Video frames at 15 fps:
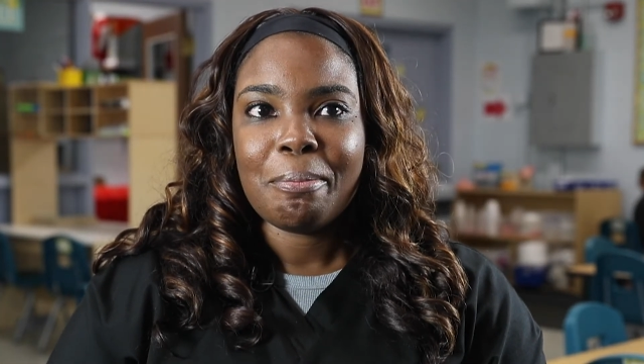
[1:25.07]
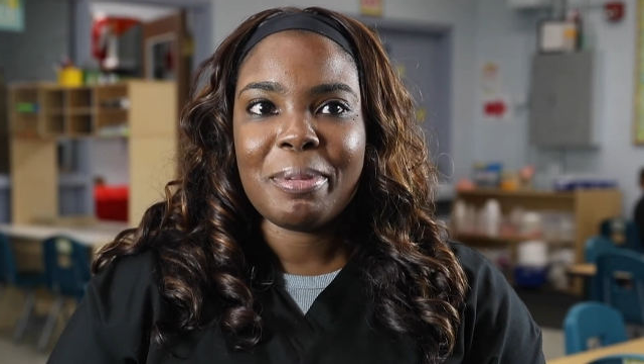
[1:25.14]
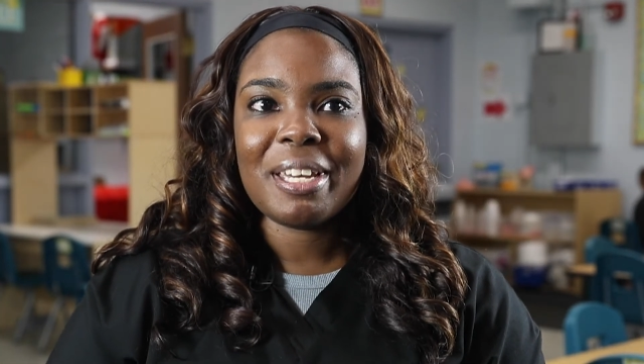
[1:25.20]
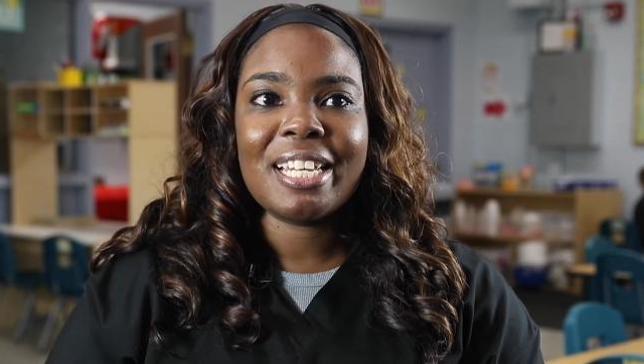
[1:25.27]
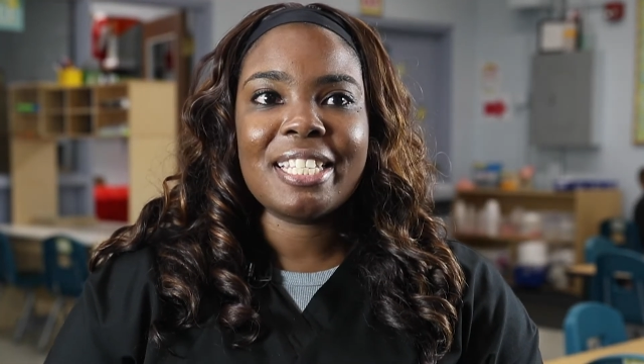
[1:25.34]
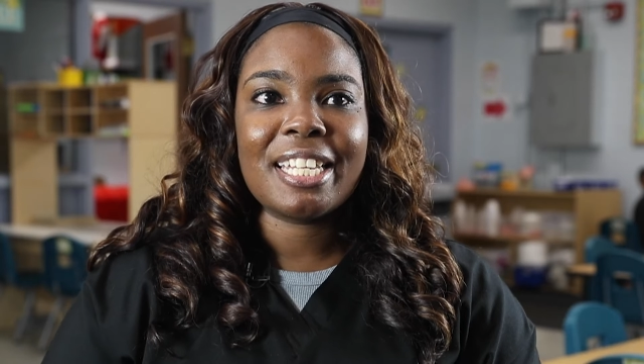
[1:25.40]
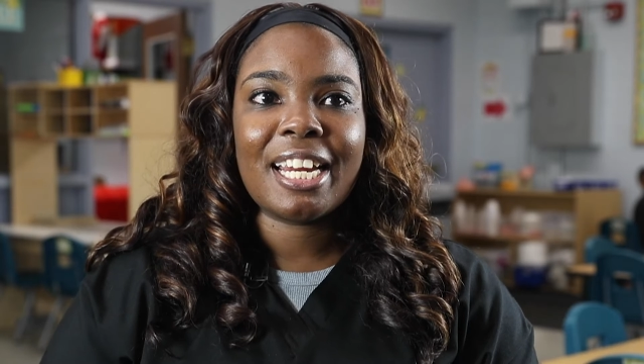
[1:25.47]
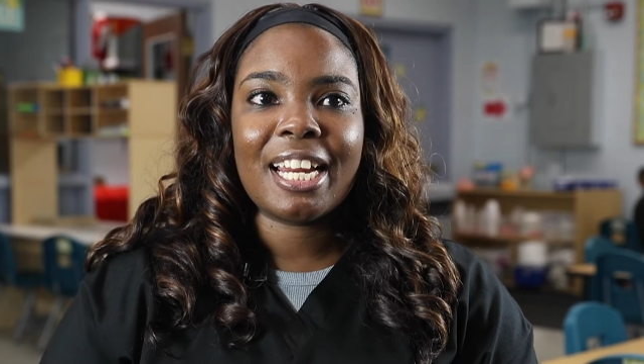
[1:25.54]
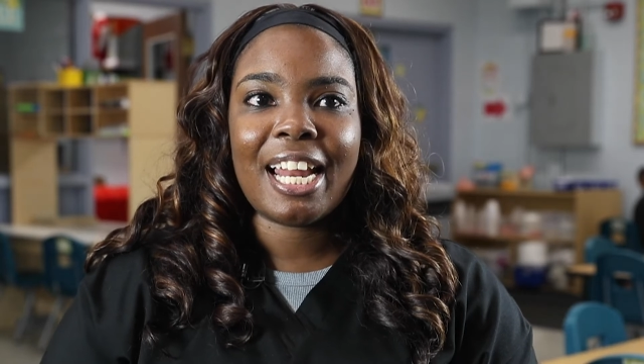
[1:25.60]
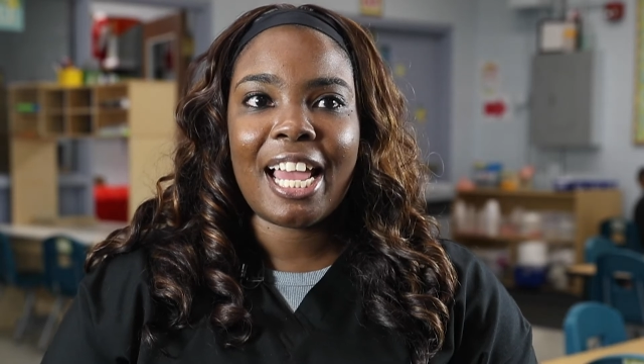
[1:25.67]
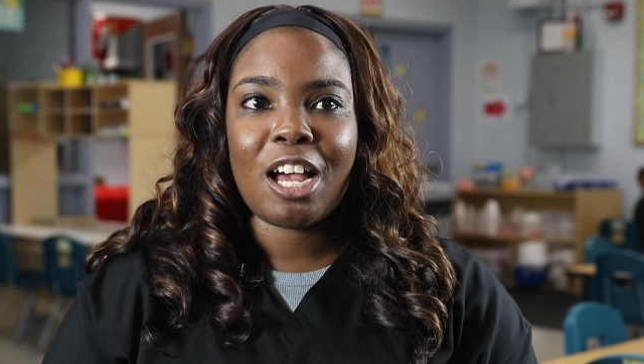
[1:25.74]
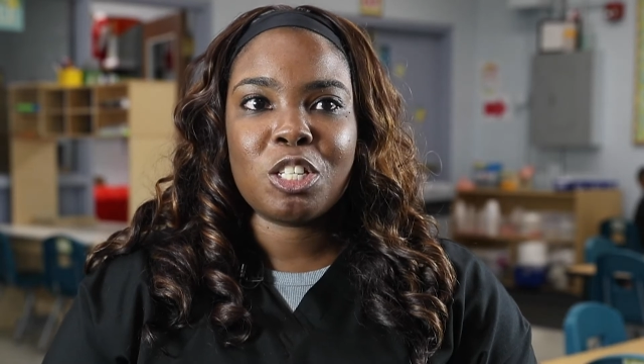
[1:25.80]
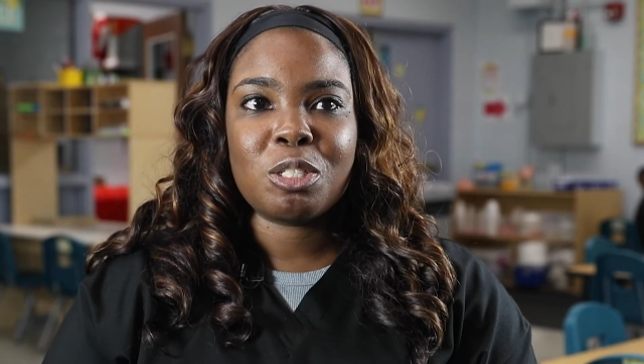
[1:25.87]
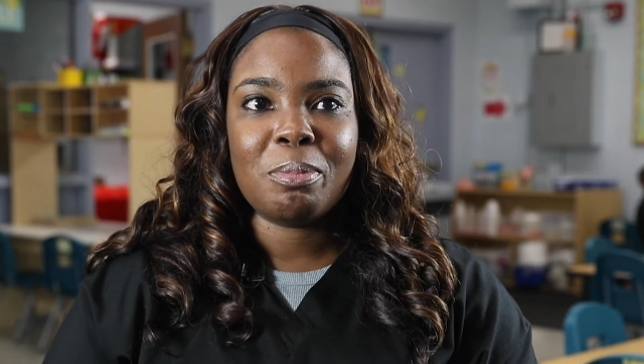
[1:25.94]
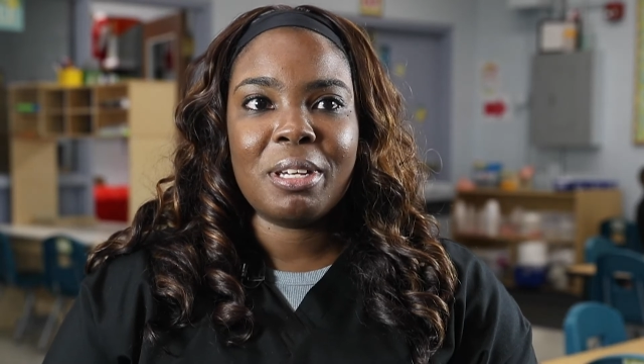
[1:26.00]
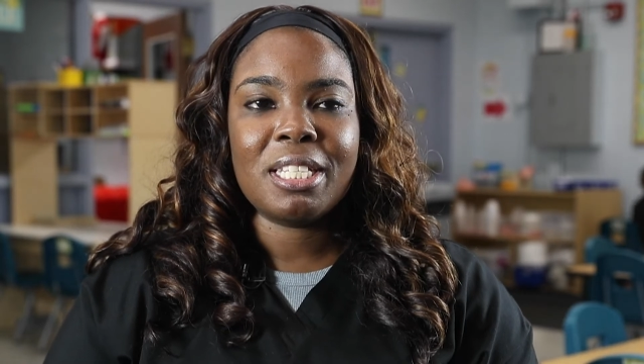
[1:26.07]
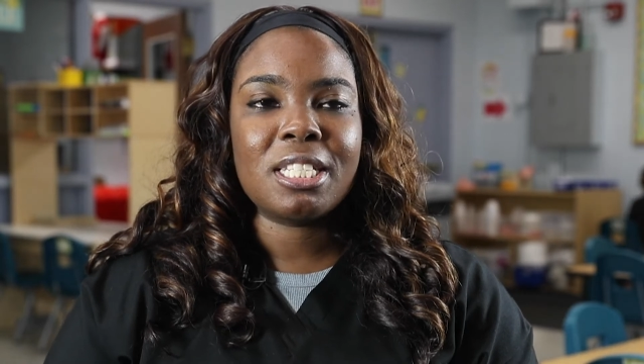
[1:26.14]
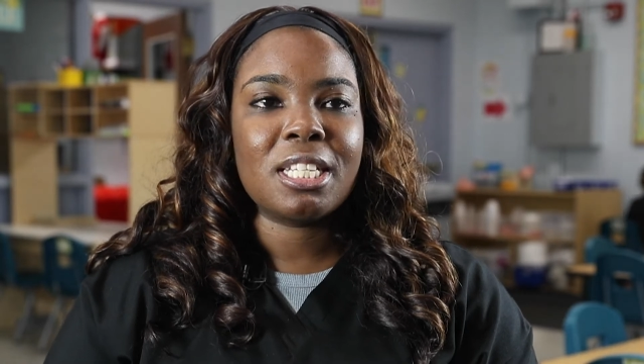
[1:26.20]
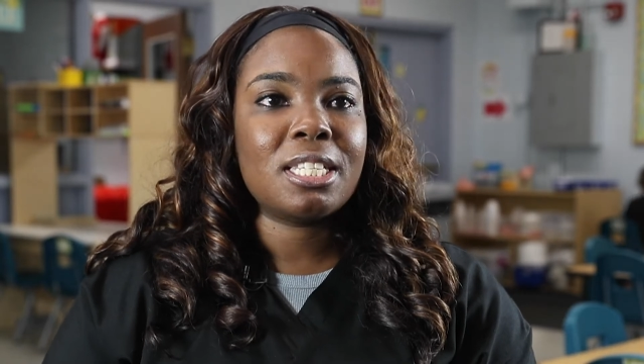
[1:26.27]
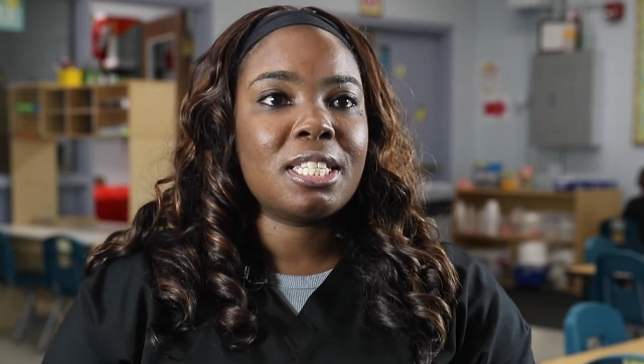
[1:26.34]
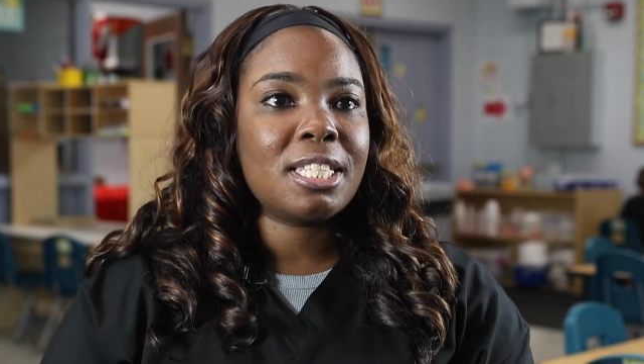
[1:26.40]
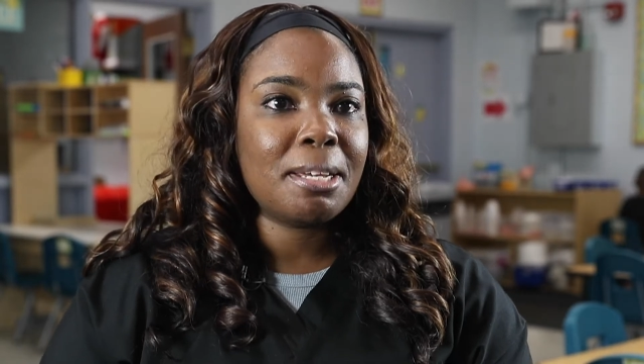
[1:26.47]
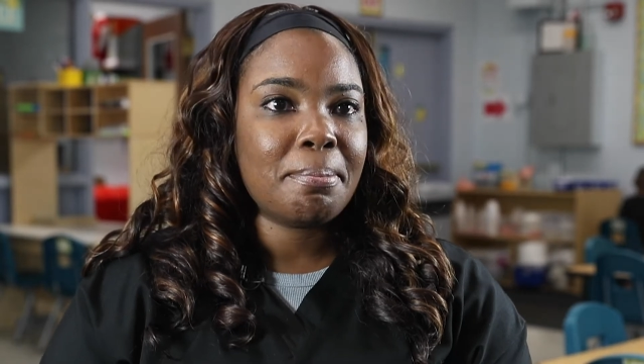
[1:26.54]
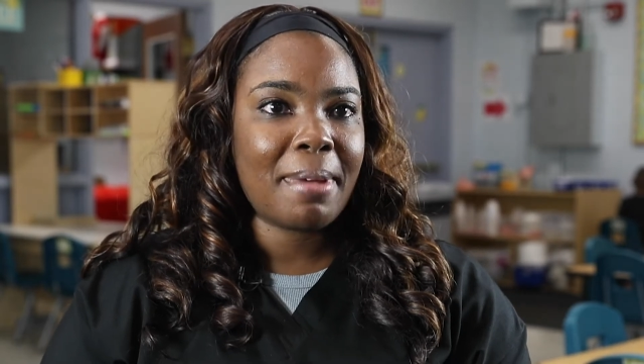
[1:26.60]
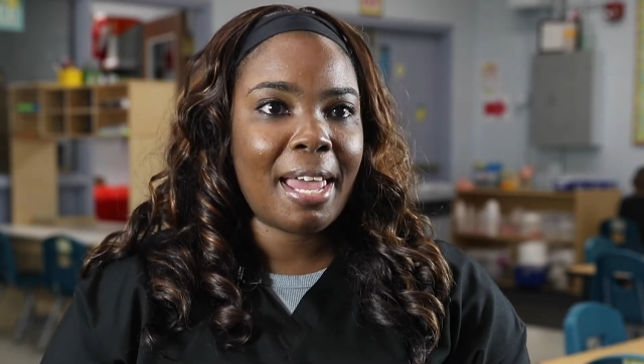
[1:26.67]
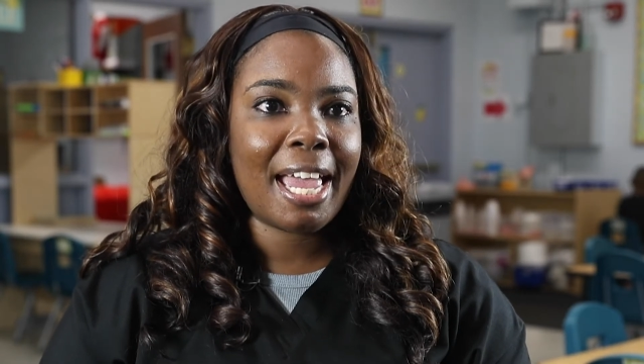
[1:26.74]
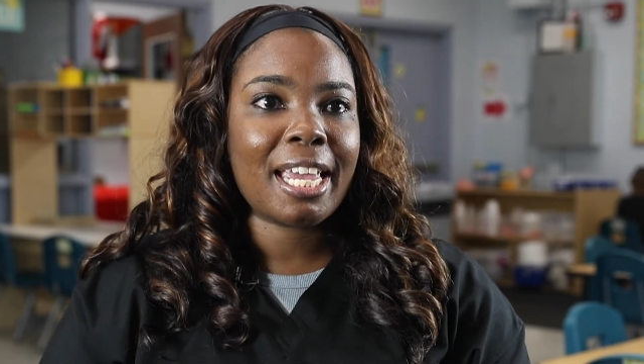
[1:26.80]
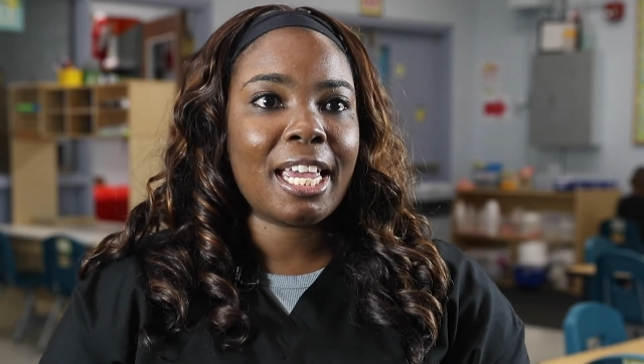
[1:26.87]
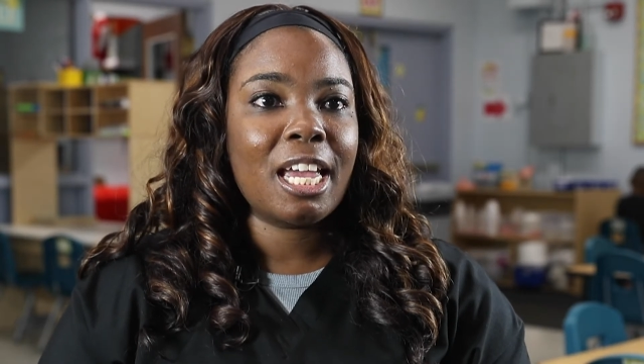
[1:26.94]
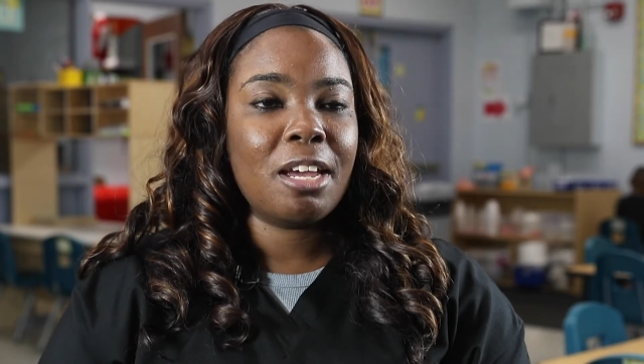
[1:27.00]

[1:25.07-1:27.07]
because it allows me to sit back